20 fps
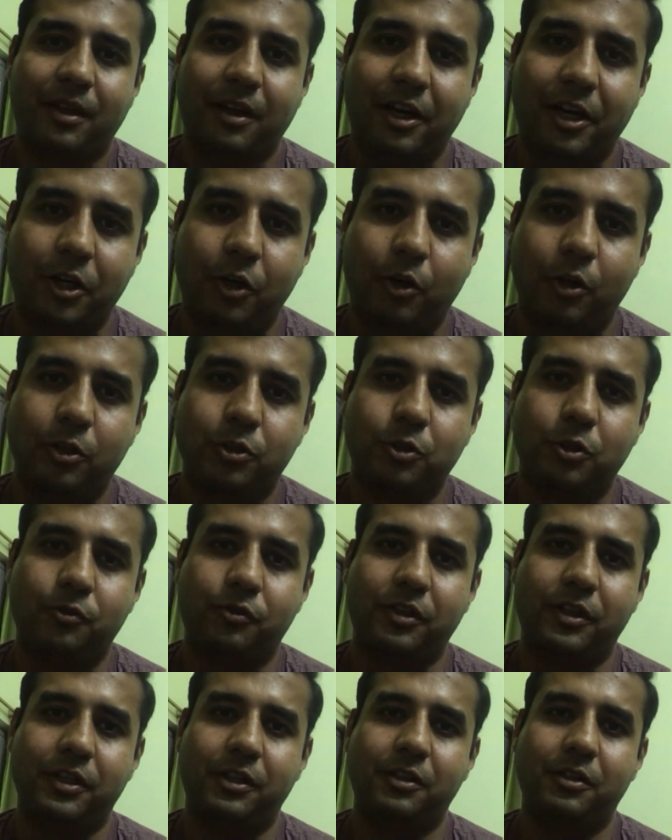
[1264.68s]
I also
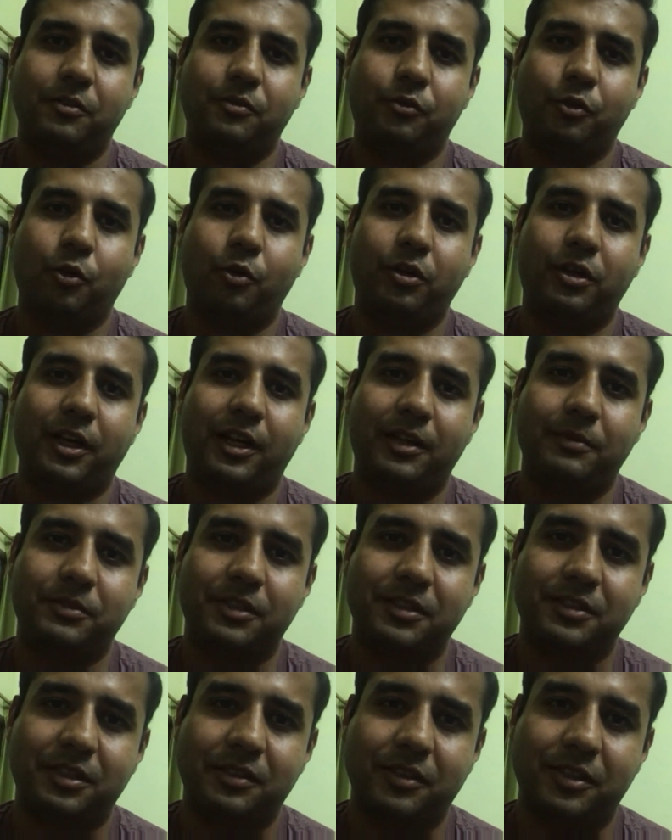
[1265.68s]
failed four times
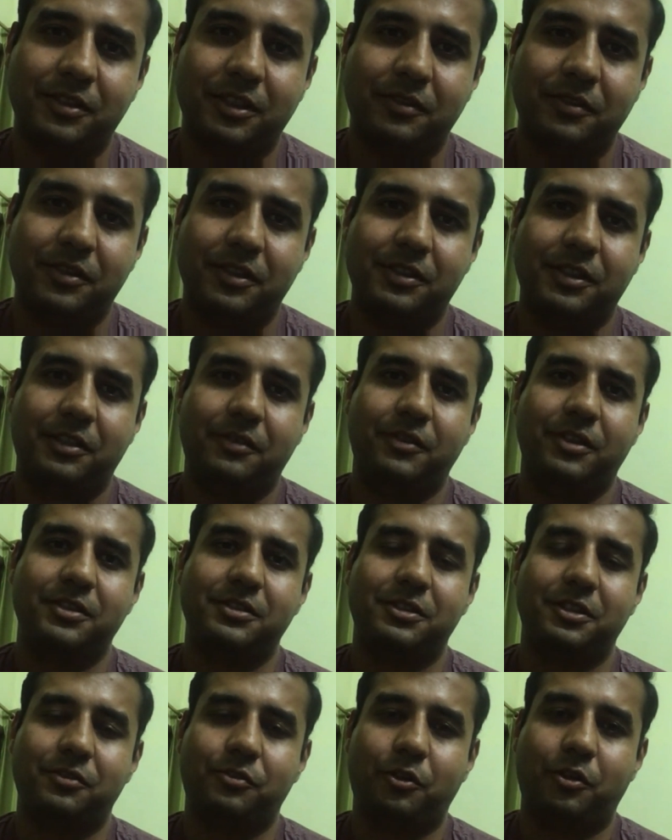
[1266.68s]
in civil services and
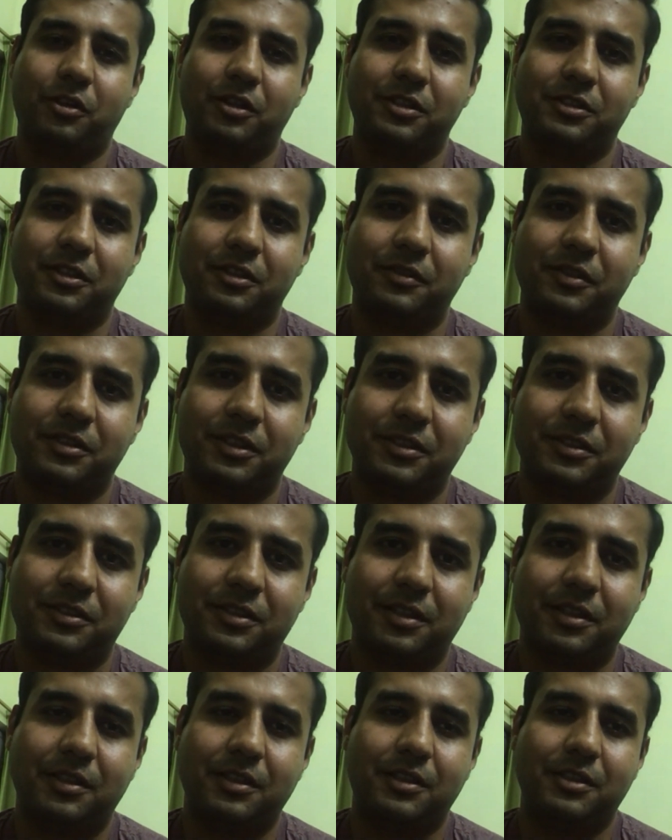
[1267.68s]
once in forest services.
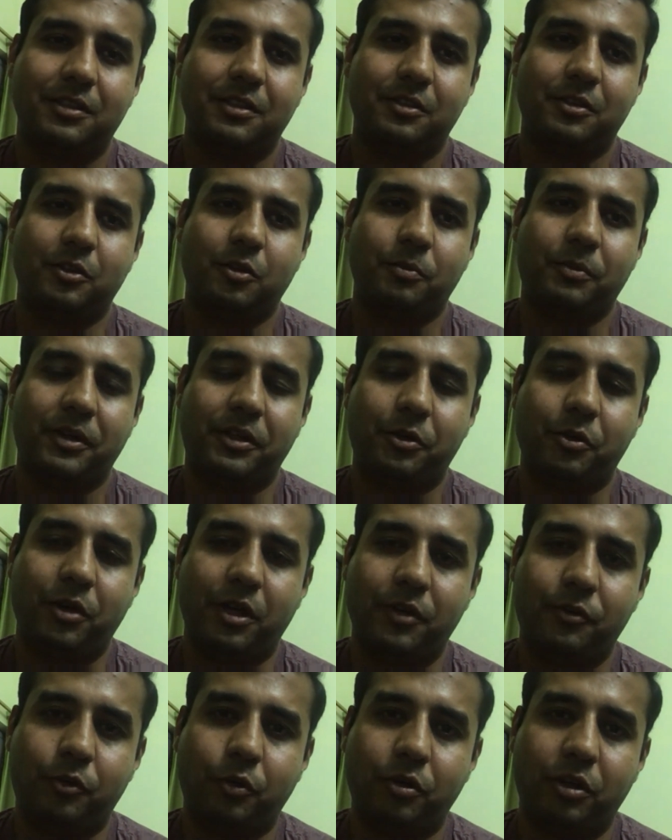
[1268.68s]
So, but you
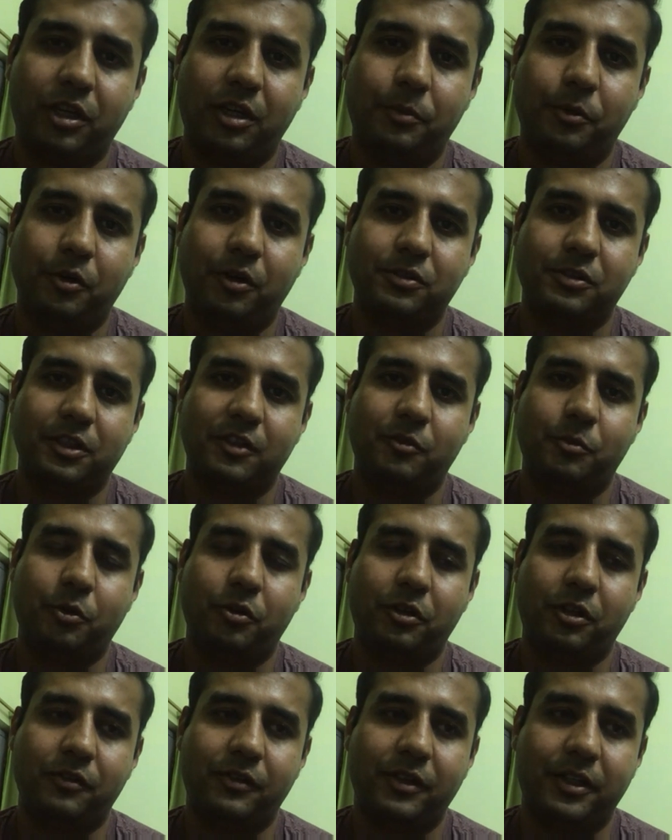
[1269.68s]
have to keep yourself
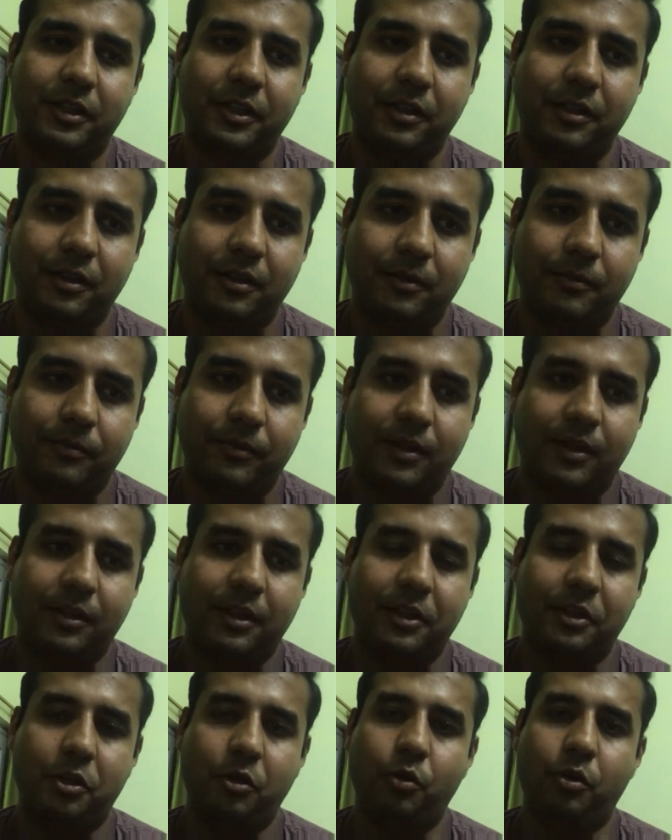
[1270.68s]
motivated
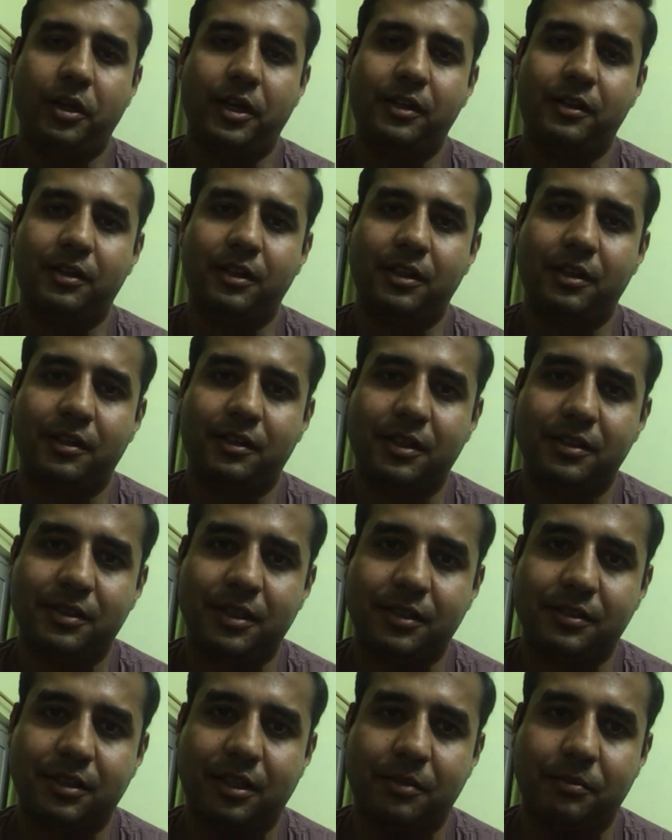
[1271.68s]
that you can clear this
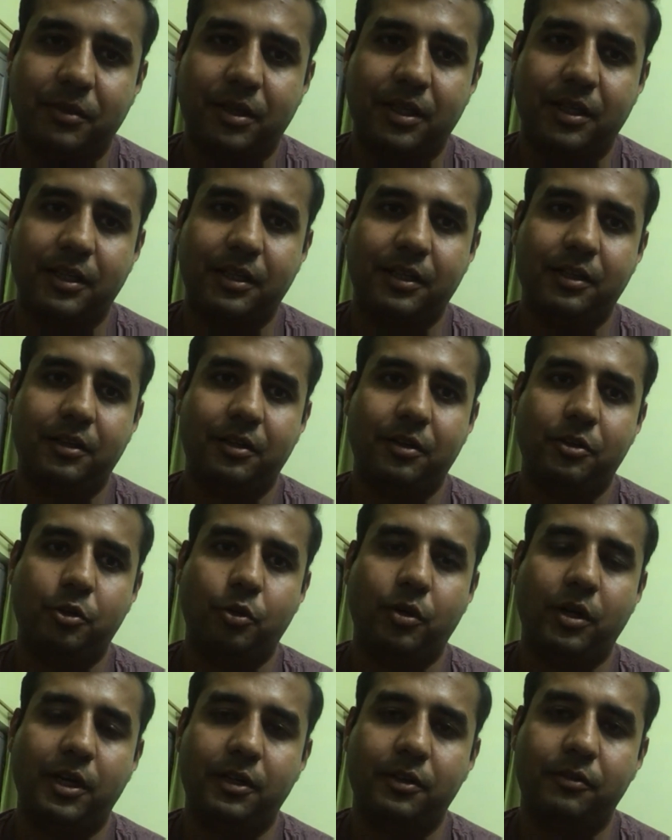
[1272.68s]
exam and
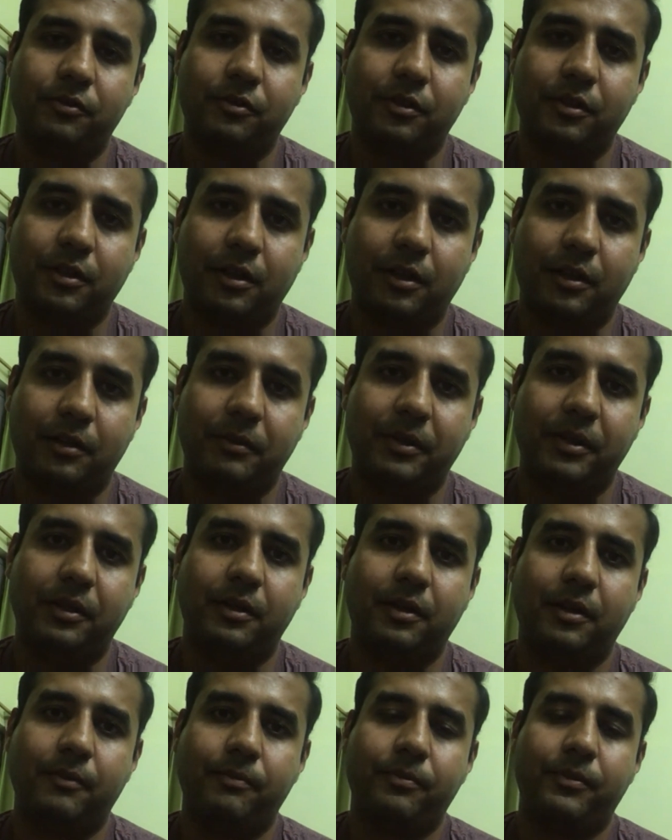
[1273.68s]
you have, I
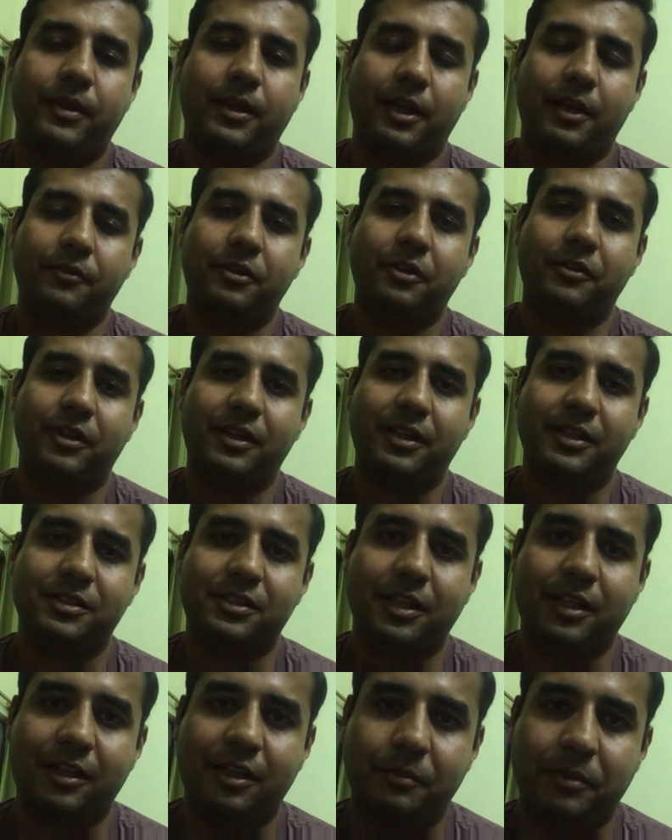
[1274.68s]
mean, everyone has
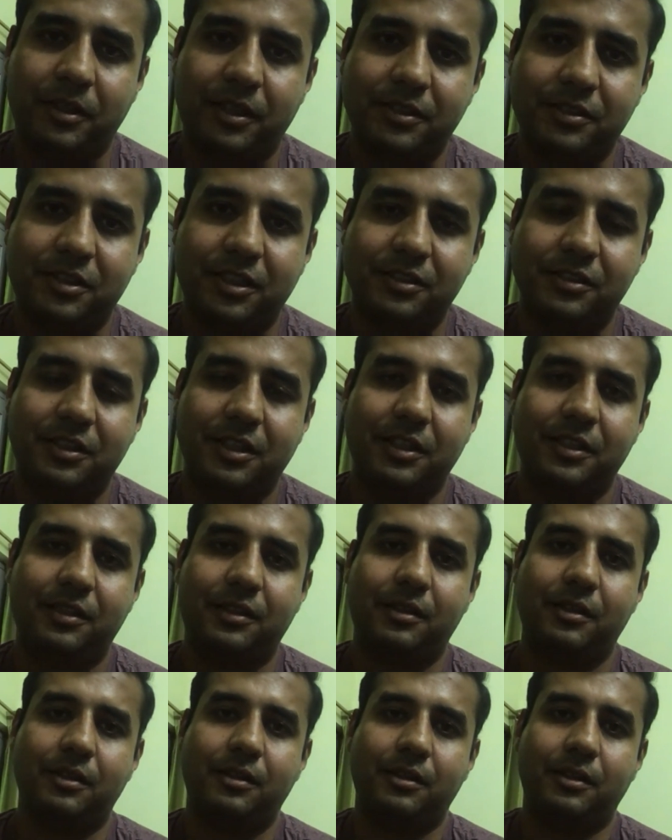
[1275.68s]
talent, but it's just that
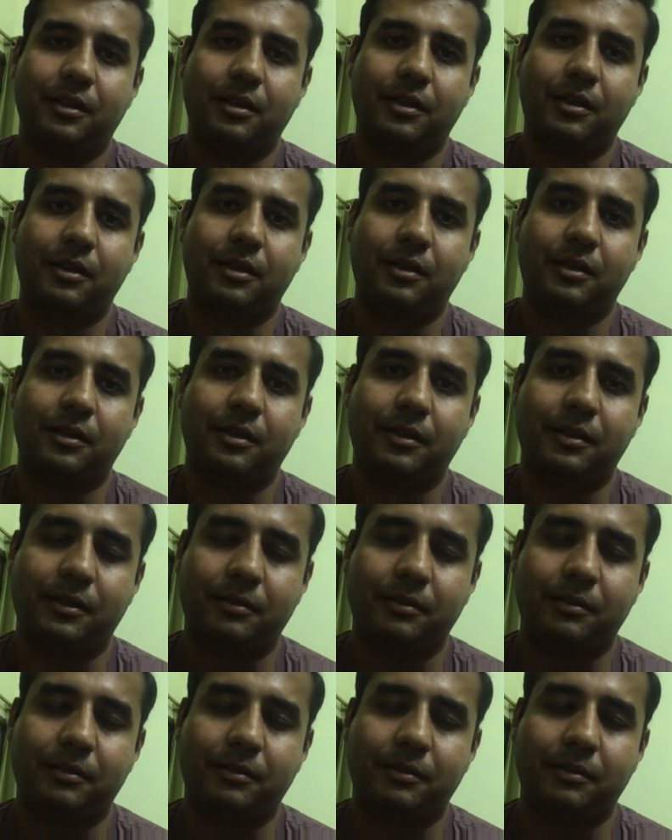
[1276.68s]
uh,